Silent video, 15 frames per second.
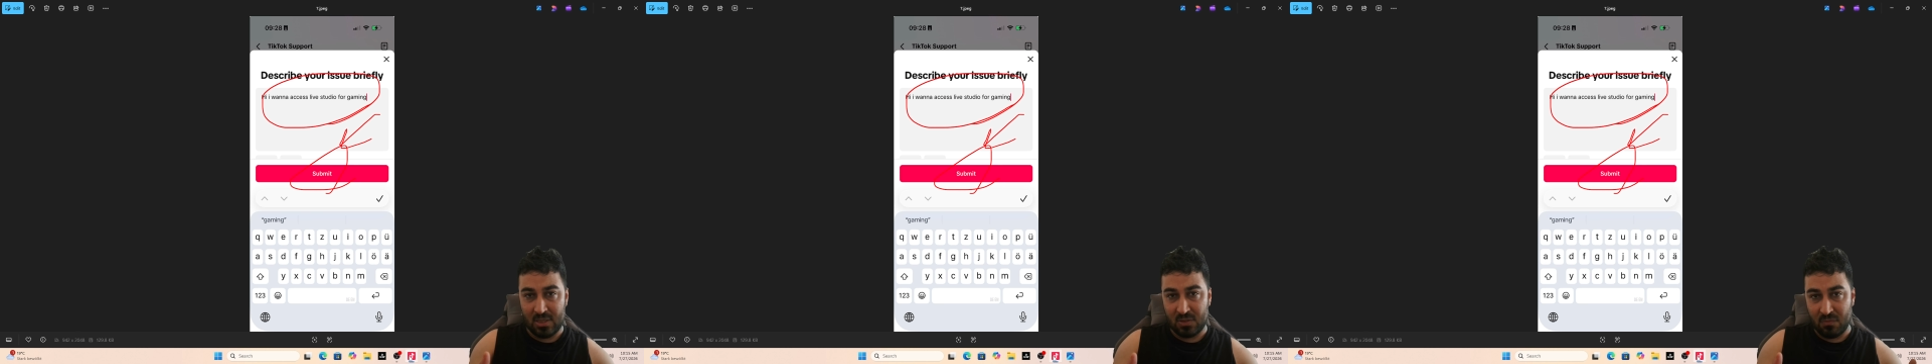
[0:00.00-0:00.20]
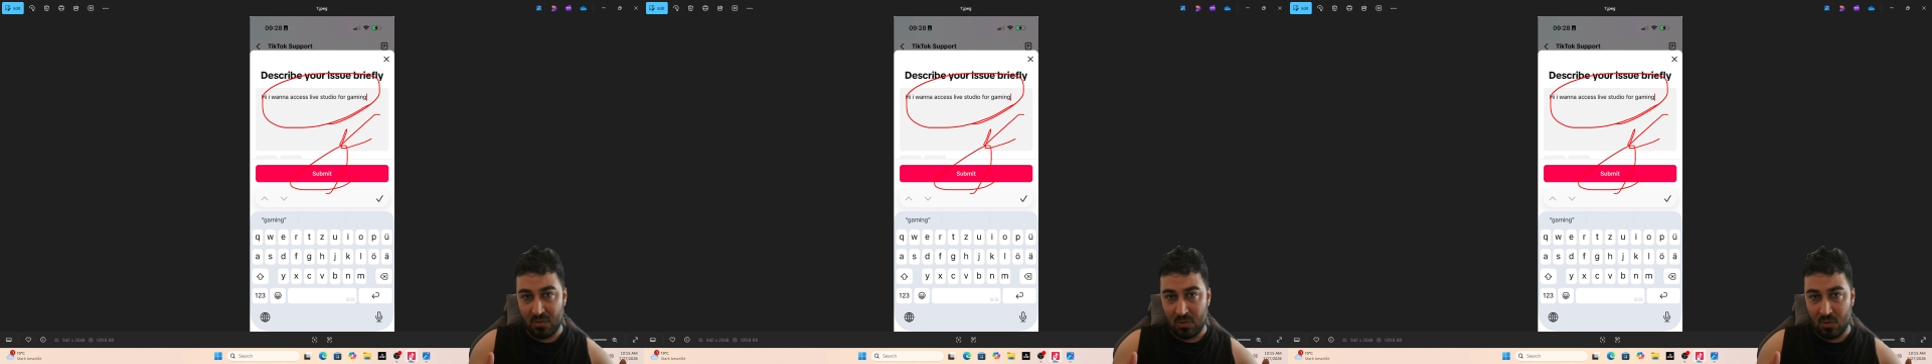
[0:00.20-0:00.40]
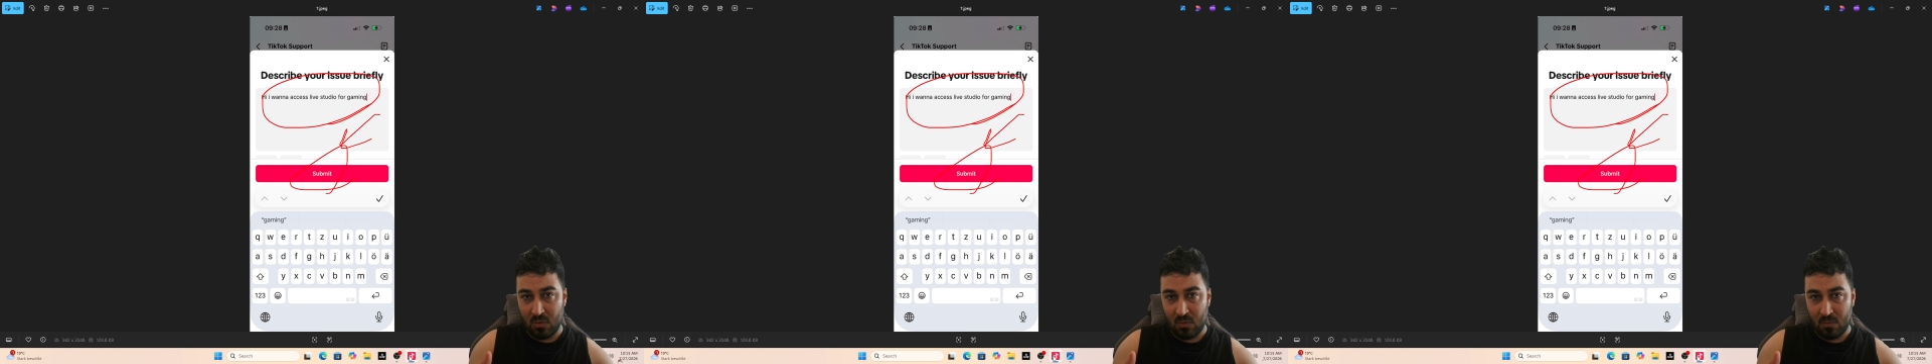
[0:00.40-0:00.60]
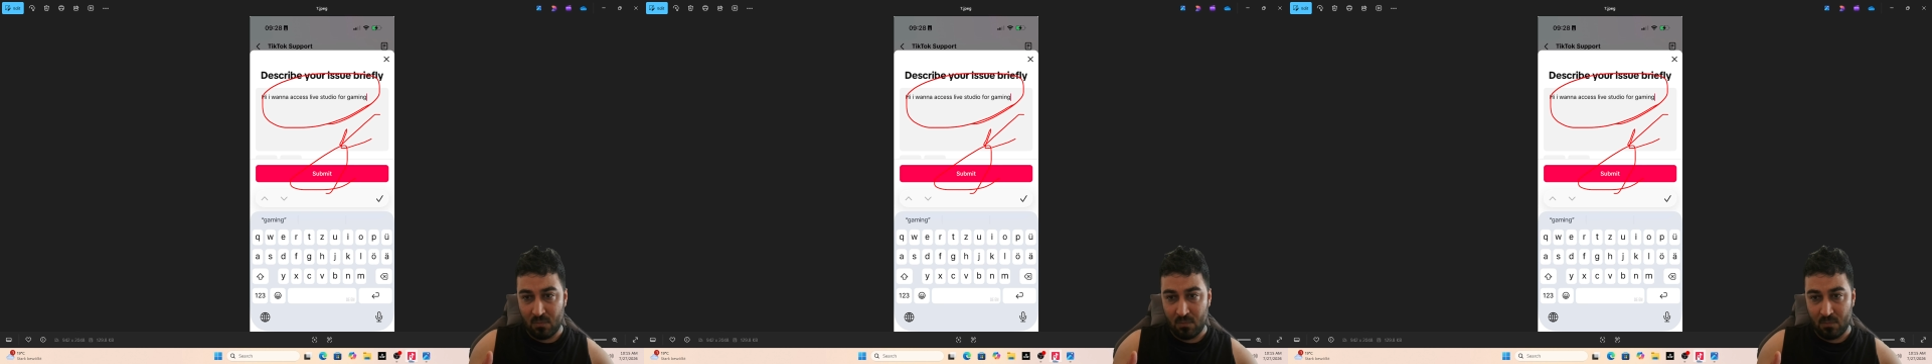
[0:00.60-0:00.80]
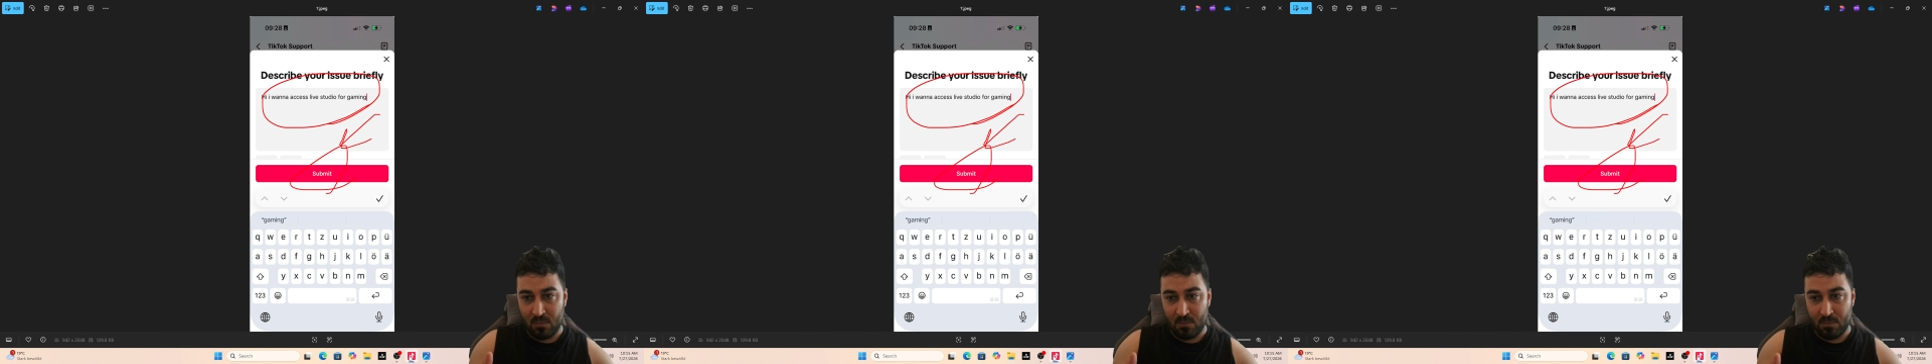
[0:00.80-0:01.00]
video.
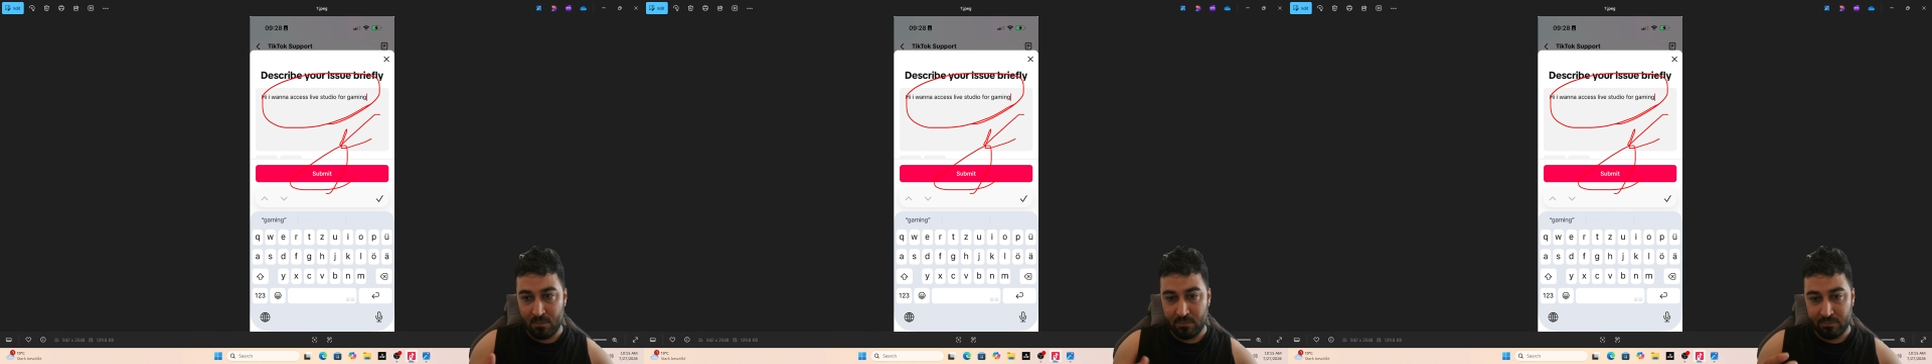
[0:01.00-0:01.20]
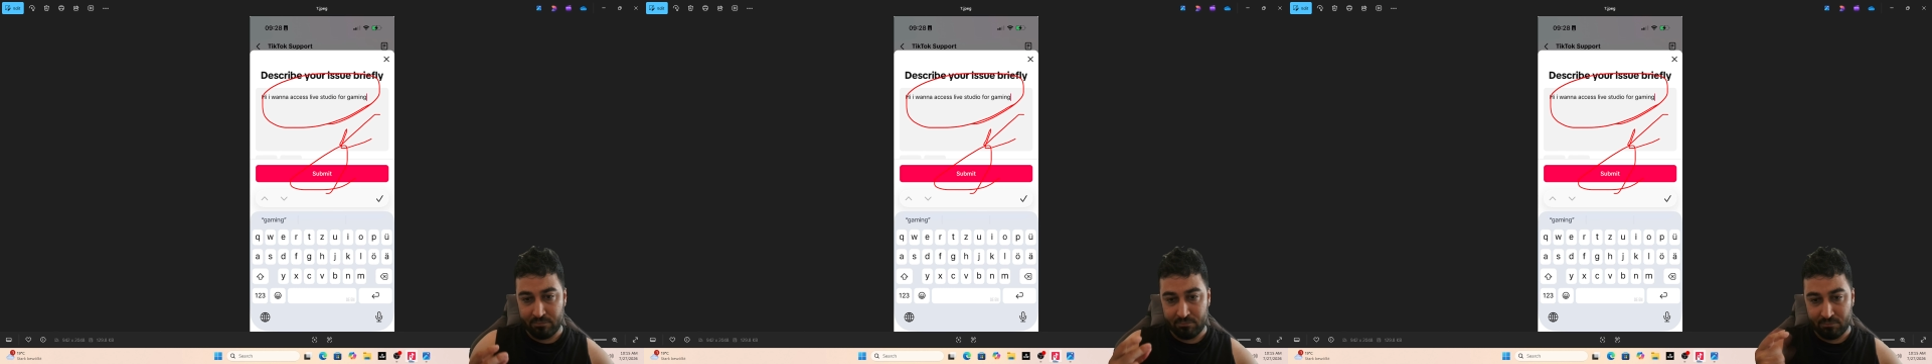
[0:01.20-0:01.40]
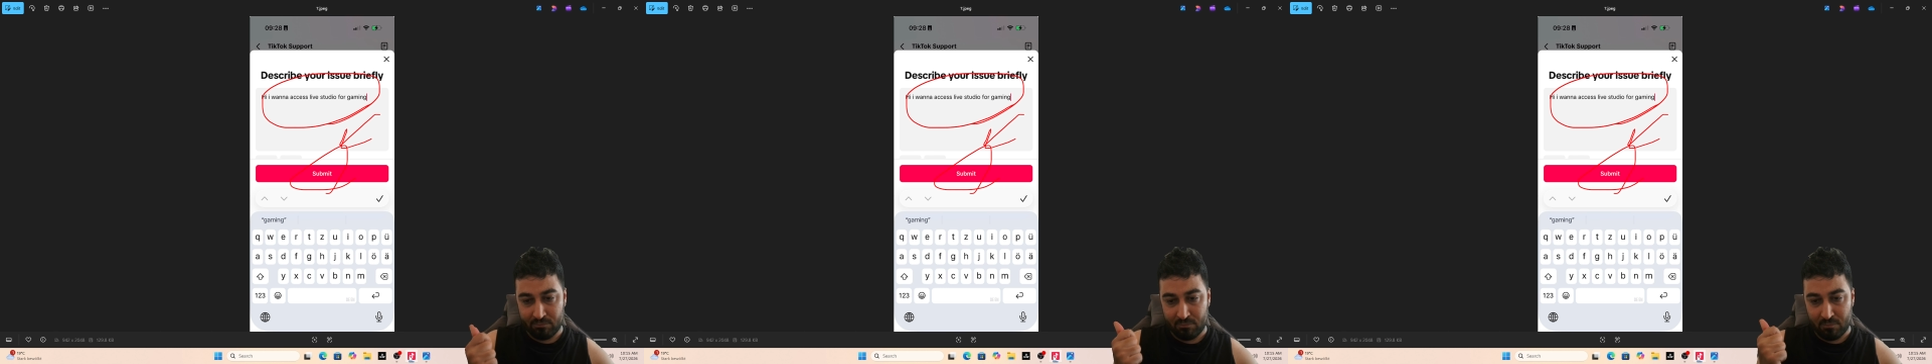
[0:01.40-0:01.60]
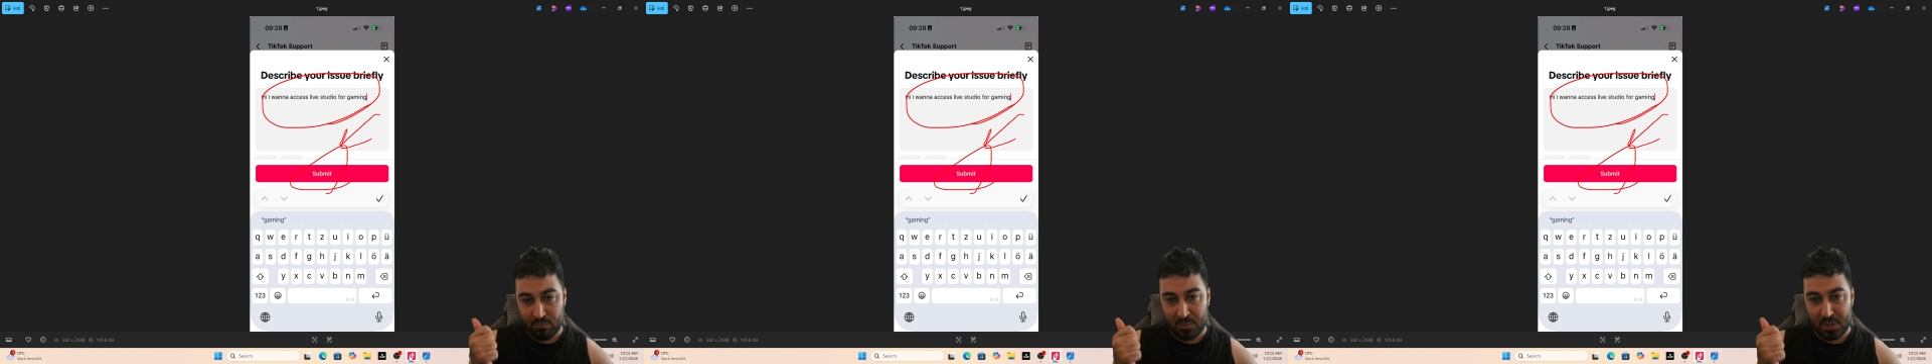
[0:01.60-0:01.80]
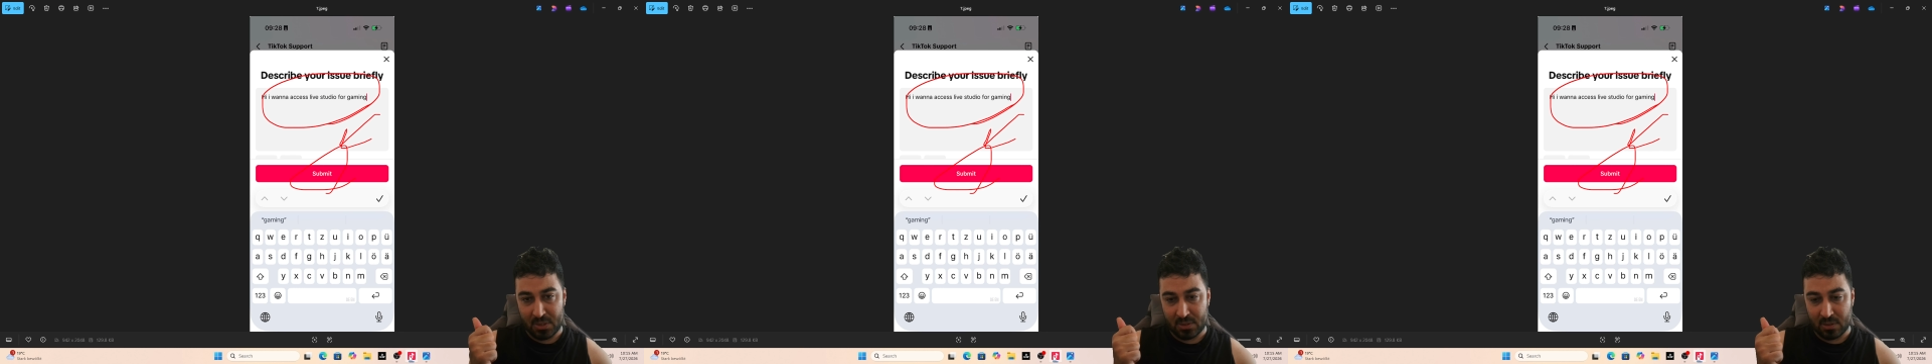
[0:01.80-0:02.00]

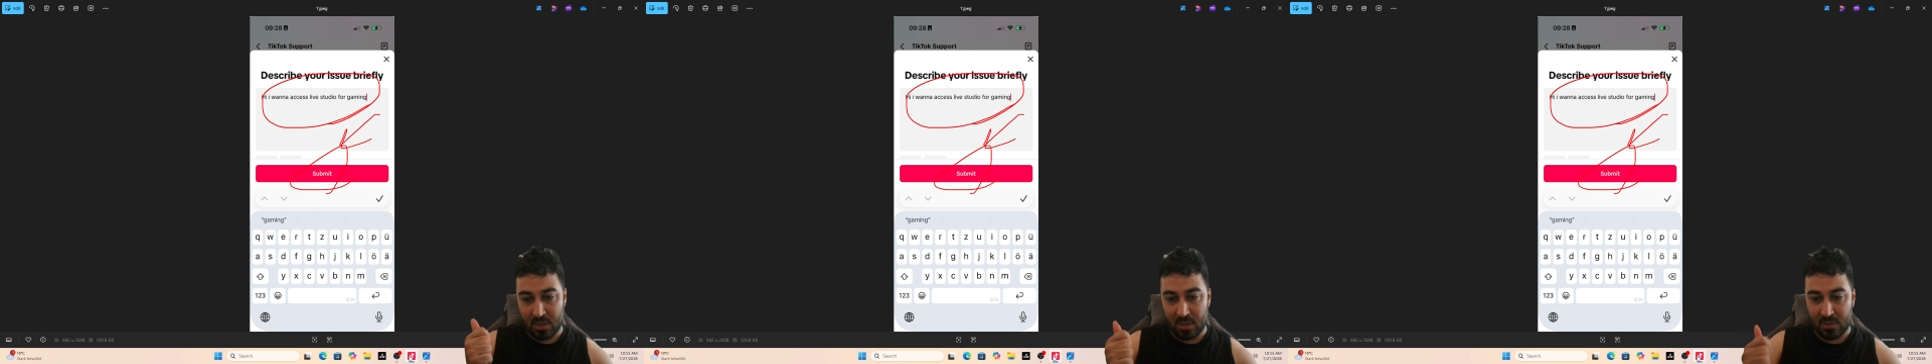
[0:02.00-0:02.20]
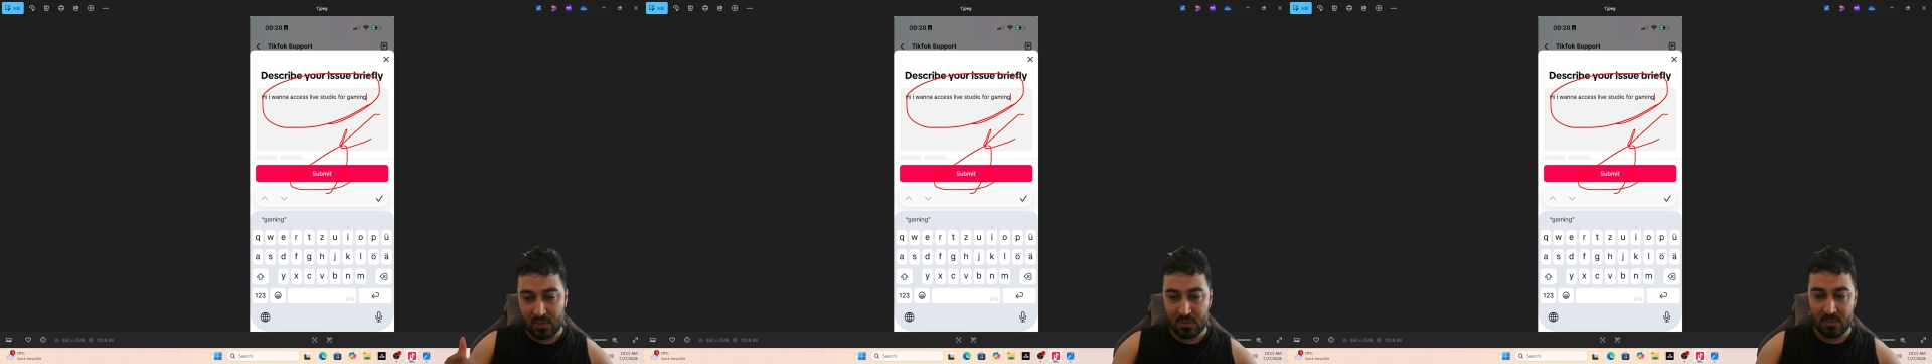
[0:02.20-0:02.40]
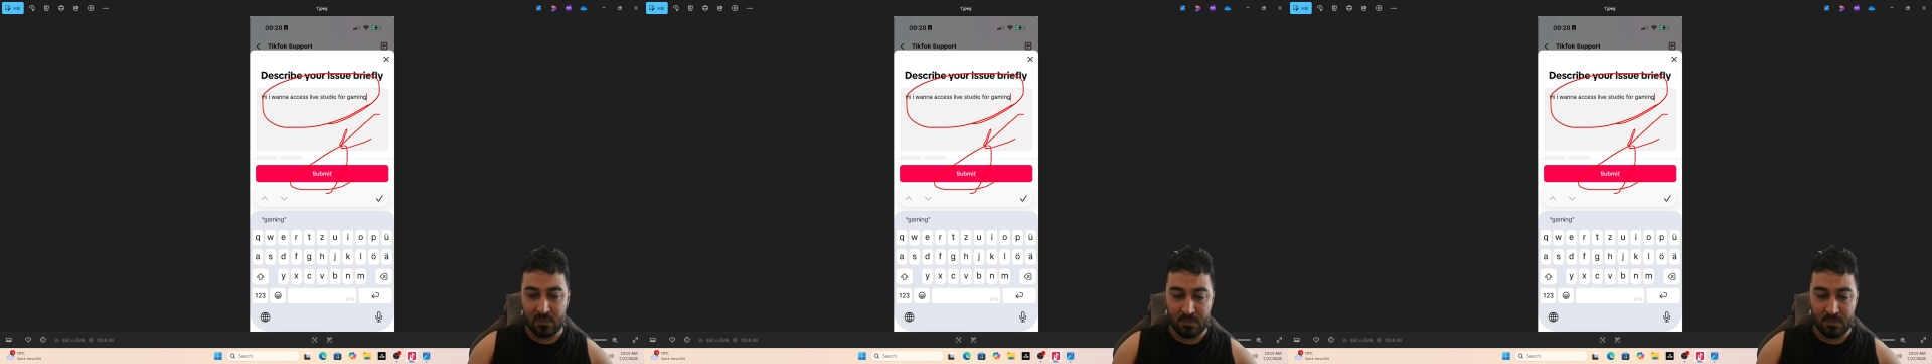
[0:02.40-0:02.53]
Peace, guys.